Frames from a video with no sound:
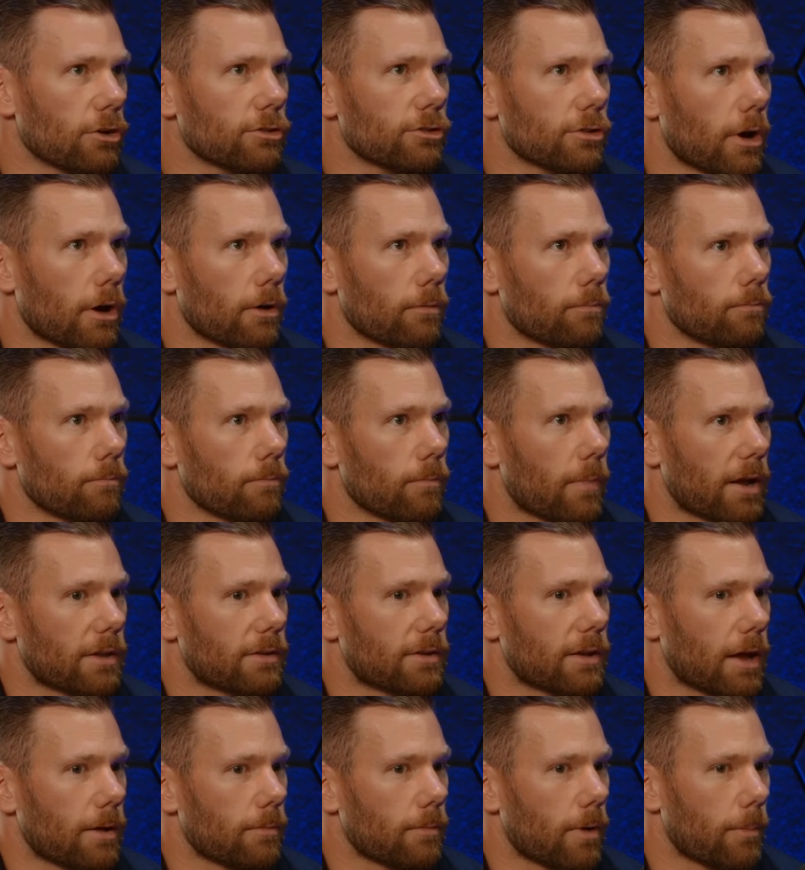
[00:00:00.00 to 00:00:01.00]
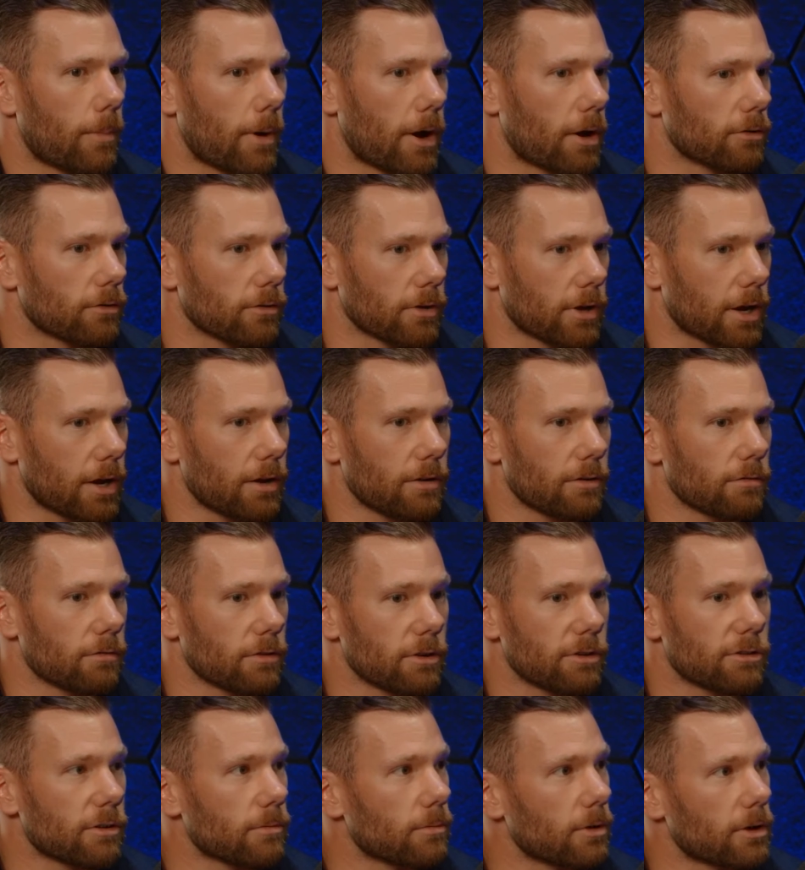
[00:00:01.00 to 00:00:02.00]
so my parents were like, hey, you're
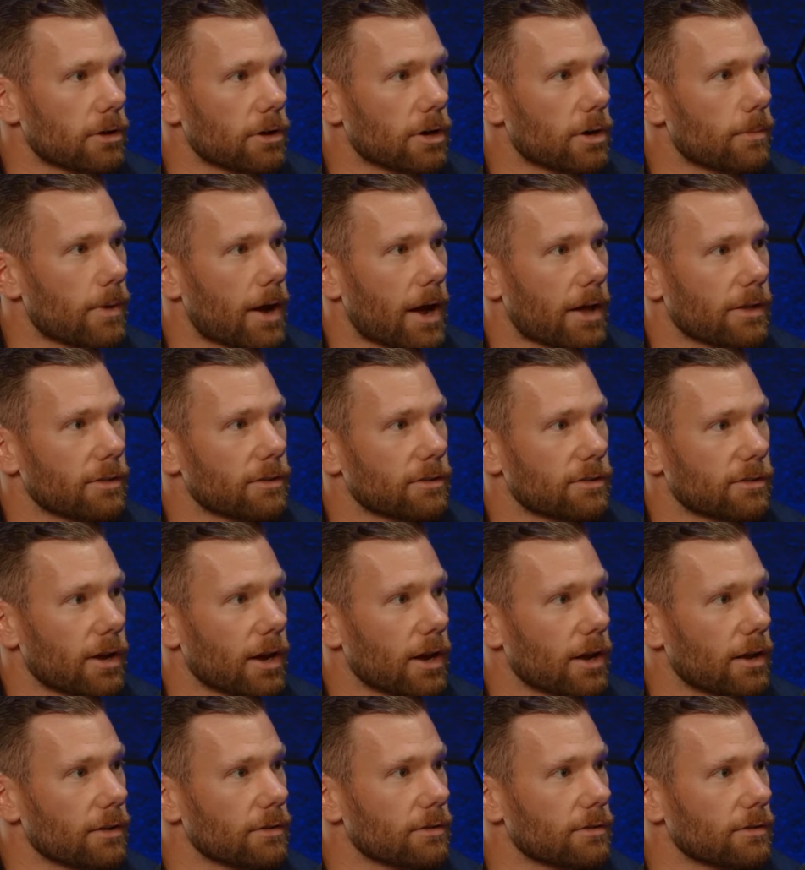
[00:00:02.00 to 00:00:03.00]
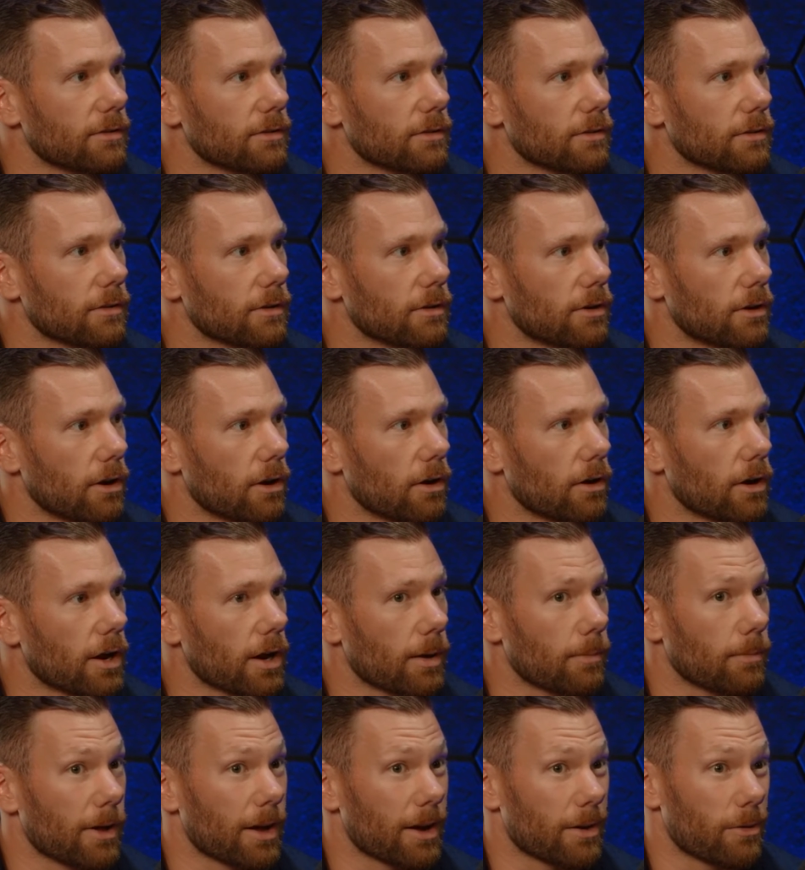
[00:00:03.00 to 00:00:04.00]
reasonably good at math and science, and
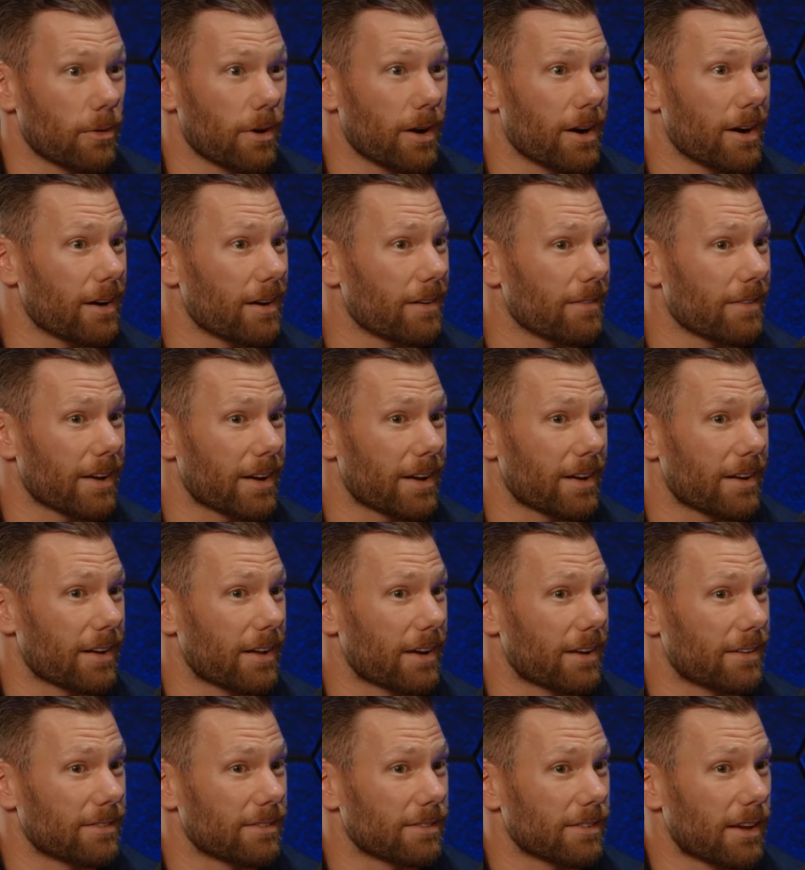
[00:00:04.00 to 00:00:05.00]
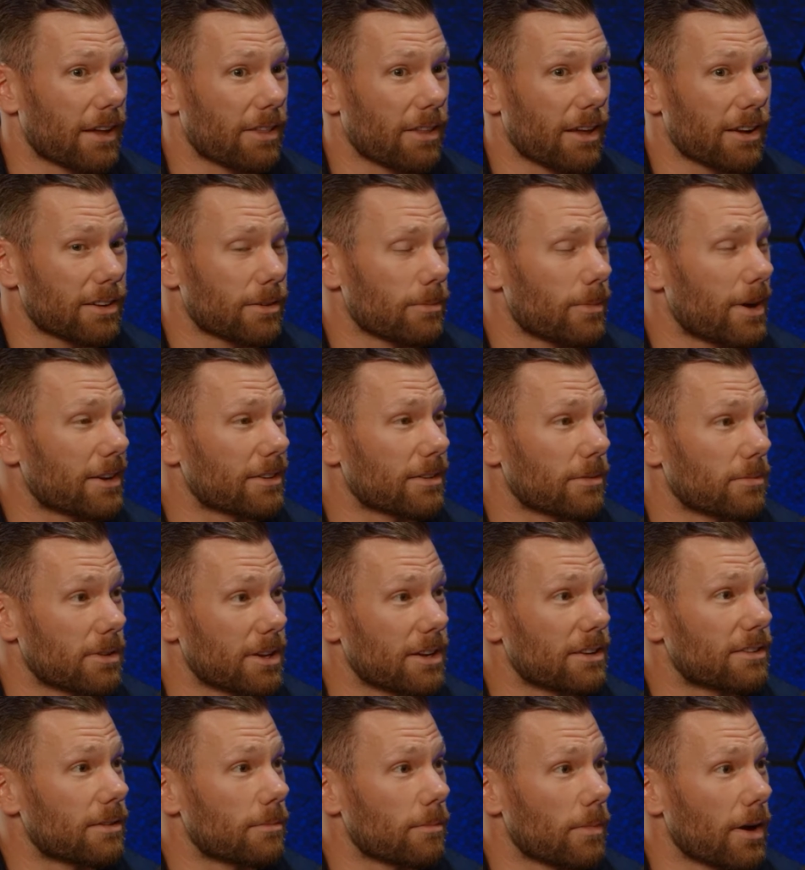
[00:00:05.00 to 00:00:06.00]
I'm like, and I'd like to make some
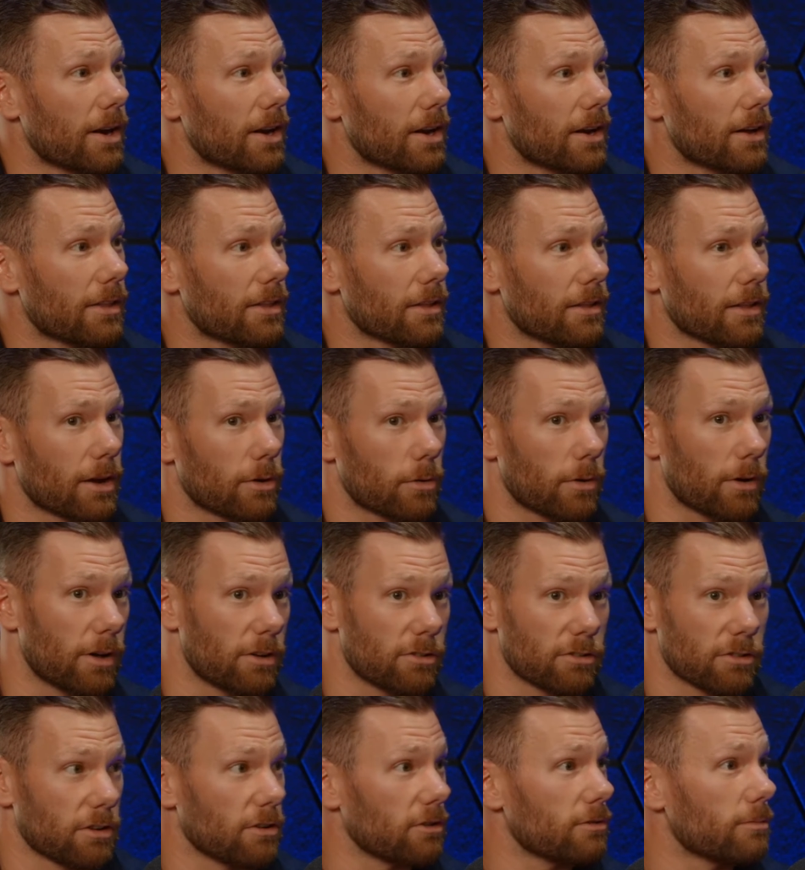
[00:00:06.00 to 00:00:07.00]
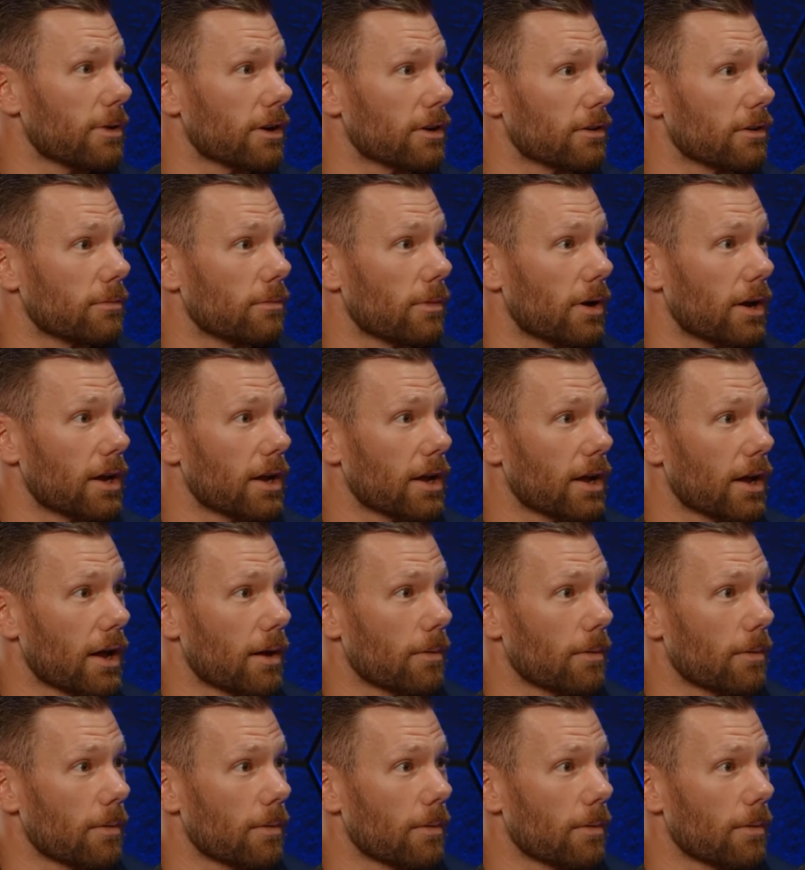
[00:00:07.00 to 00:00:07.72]
decent money. And they're like, well, engineers make good money.